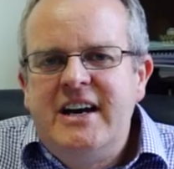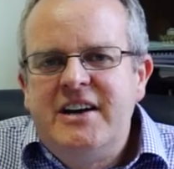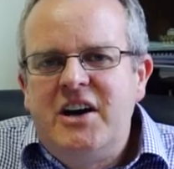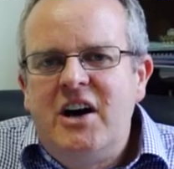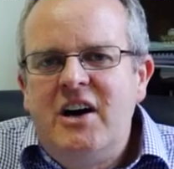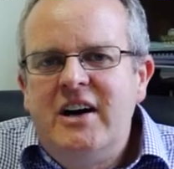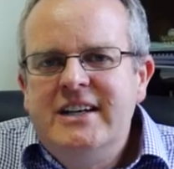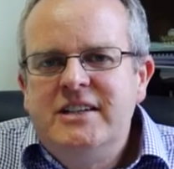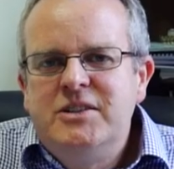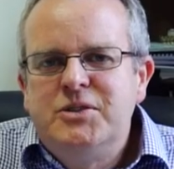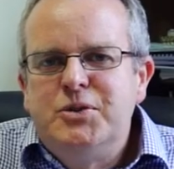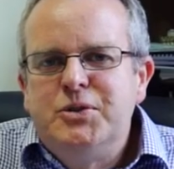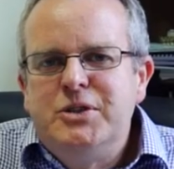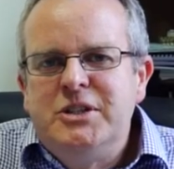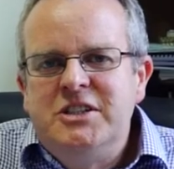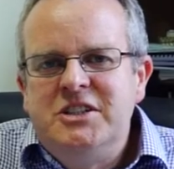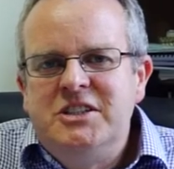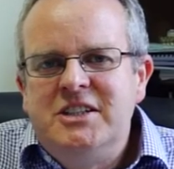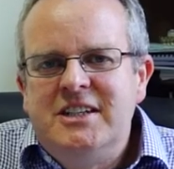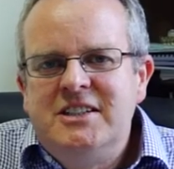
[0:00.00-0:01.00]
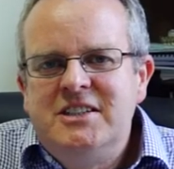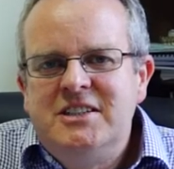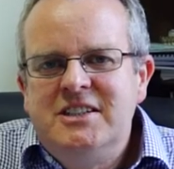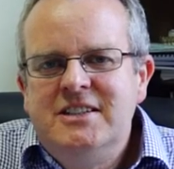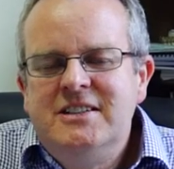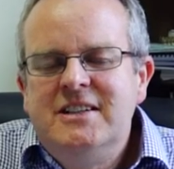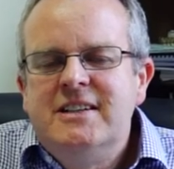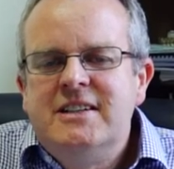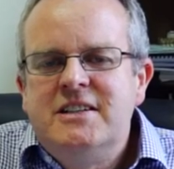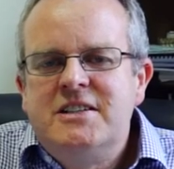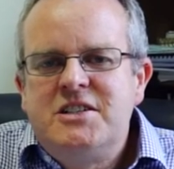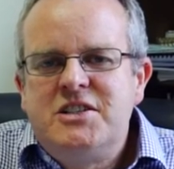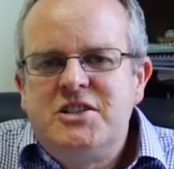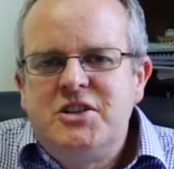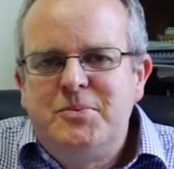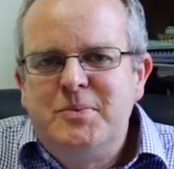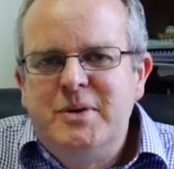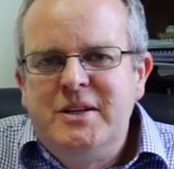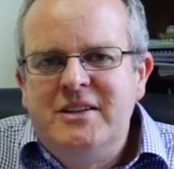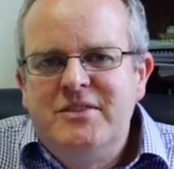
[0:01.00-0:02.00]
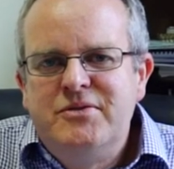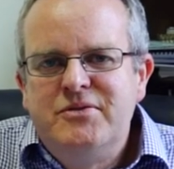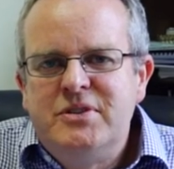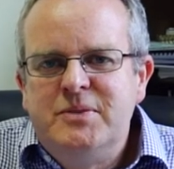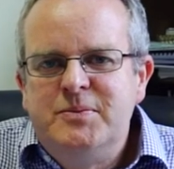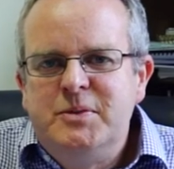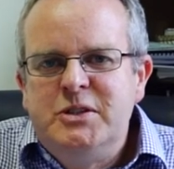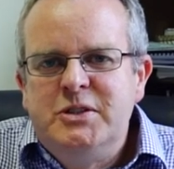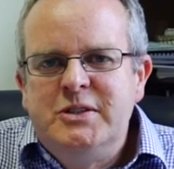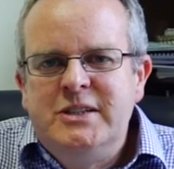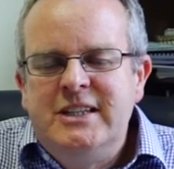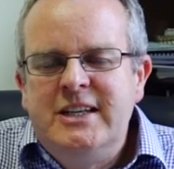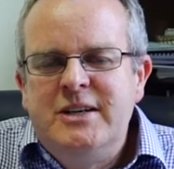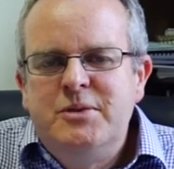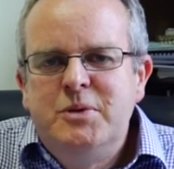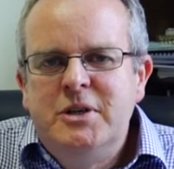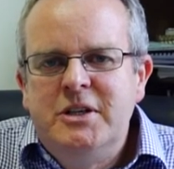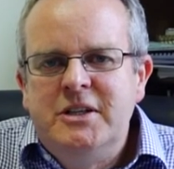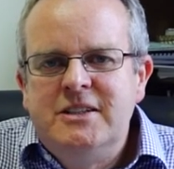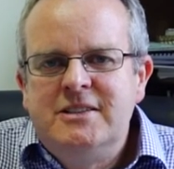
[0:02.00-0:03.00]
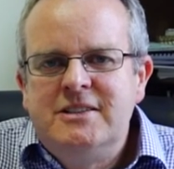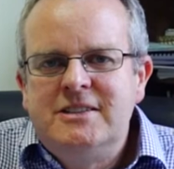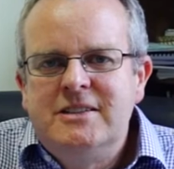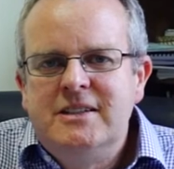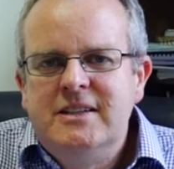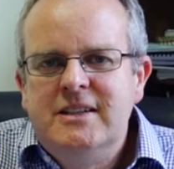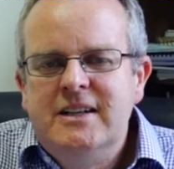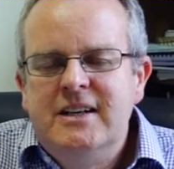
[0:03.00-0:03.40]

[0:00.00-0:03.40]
out a High Court injunction, stopping them from doing their works.